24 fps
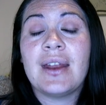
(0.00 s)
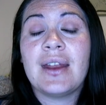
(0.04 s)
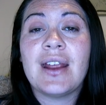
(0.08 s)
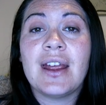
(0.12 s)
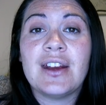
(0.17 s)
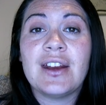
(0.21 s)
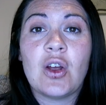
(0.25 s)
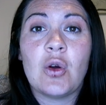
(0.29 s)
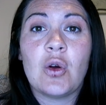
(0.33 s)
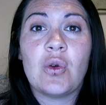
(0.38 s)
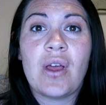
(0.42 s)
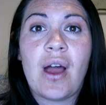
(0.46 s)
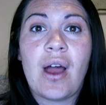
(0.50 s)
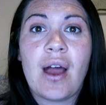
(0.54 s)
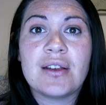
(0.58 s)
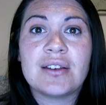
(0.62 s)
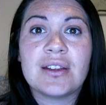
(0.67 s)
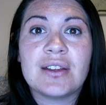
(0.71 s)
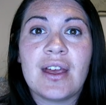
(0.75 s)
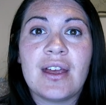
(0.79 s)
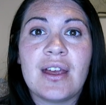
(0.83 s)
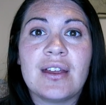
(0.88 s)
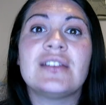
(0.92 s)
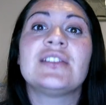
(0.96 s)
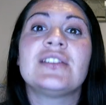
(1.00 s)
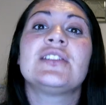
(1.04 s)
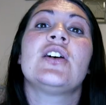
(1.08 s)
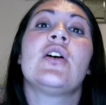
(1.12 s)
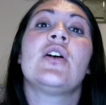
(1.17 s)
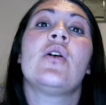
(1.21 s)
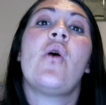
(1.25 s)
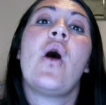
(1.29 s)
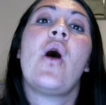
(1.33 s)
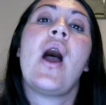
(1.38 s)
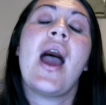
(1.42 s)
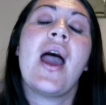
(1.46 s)
I know that. And
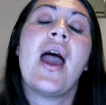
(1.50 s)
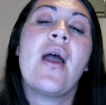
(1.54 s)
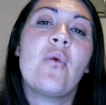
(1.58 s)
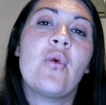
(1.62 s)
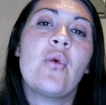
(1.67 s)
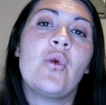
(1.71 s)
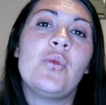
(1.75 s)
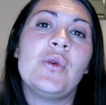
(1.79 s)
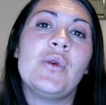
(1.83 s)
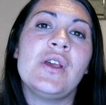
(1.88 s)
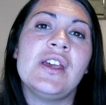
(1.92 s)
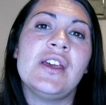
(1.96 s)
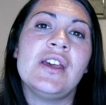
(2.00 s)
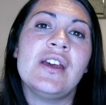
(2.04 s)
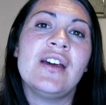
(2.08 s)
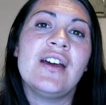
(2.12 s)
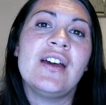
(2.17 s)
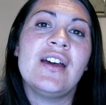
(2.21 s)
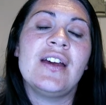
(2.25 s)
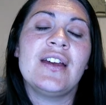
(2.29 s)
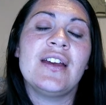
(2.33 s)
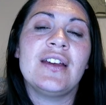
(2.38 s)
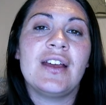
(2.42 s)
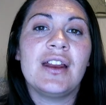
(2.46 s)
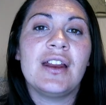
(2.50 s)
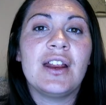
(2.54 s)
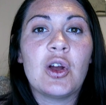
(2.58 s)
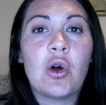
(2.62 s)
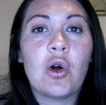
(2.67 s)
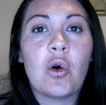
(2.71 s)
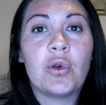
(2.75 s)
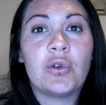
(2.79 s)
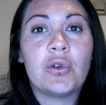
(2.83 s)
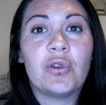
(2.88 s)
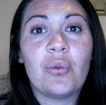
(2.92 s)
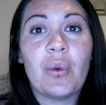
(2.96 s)
so I will be getting a
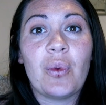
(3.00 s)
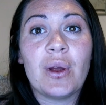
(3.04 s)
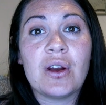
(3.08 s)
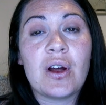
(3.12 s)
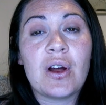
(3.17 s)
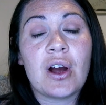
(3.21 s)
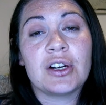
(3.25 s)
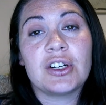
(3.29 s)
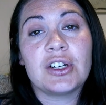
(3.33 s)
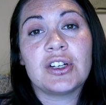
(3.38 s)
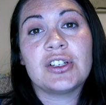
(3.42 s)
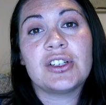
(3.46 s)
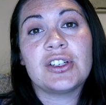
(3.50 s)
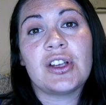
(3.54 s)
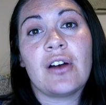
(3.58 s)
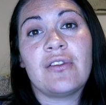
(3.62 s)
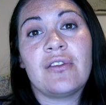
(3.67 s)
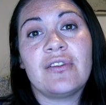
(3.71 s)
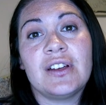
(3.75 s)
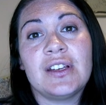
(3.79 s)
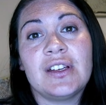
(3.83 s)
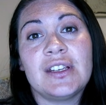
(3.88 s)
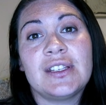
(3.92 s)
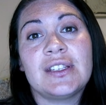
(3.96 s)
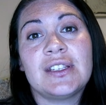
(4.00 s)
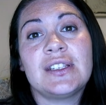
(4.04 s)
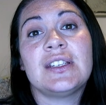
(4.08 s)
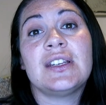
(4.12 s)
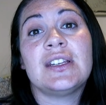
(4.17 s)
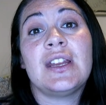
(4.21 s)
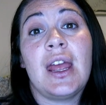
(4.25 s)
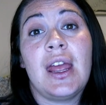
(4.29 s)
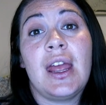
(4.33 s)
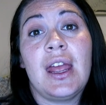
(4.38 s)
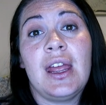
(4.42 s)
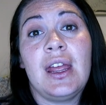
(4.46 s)
hold of my doctor's office
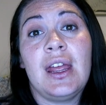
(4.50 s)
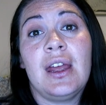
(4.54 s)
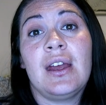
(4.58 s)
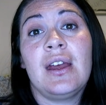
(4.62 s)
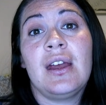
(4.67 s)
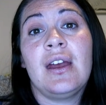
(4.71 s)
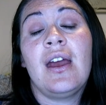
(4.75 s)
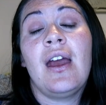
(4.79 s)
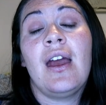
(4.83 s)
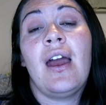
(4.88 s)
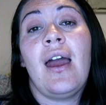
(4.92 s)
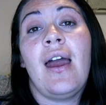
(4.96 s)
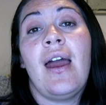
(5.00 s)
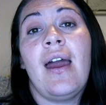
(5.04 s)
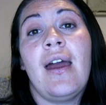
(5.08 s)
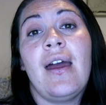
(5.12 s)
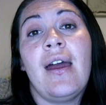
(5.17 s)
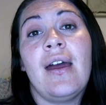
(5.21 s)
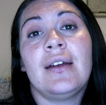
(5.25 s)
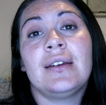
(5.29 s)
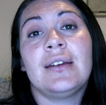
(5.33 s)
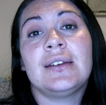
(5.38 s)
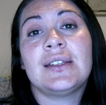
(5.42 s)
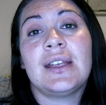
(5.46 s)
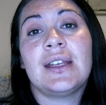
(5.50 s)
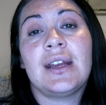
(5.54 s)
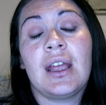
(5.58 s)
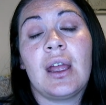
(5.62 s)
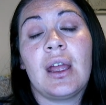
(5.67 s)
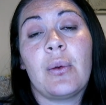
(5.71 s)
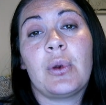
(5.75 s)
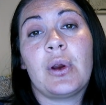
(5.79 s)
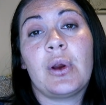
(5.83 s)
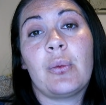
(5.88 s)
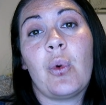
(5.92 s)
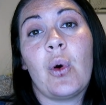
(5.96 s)
today and setting
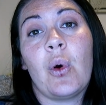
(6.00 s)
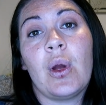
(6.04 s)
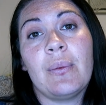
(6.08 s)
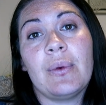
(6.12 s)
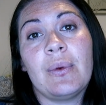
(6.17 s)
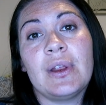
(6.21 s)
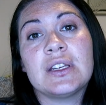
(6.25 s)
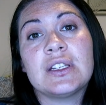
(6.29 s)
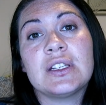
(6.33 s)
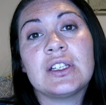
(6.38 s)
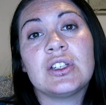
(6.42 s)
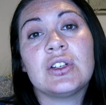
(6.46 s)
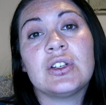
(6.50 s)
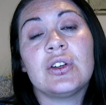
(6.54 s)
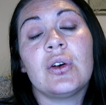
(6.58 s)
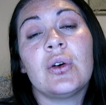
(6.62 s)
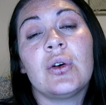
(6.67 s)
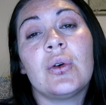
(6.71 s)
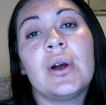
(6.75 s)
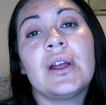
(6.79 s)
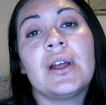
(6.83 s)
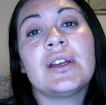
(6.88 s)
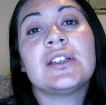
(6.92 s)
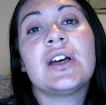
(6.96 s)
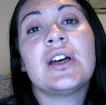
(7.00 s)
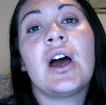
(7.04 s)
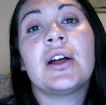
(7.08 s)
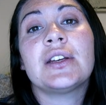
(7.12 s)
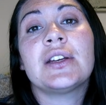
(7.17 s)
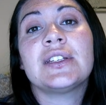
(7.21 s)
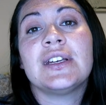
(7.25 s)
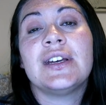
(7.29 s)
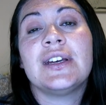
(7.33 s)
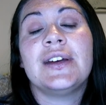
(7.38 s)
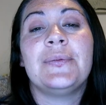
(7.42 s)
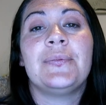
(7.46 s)
up an appointment to go and
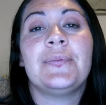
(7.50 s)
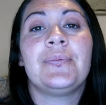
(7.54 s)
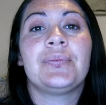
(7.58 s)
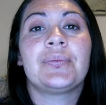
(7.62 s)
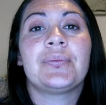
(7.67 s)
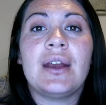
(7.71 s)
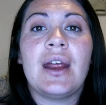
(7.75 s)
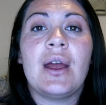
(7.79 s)
talk to him.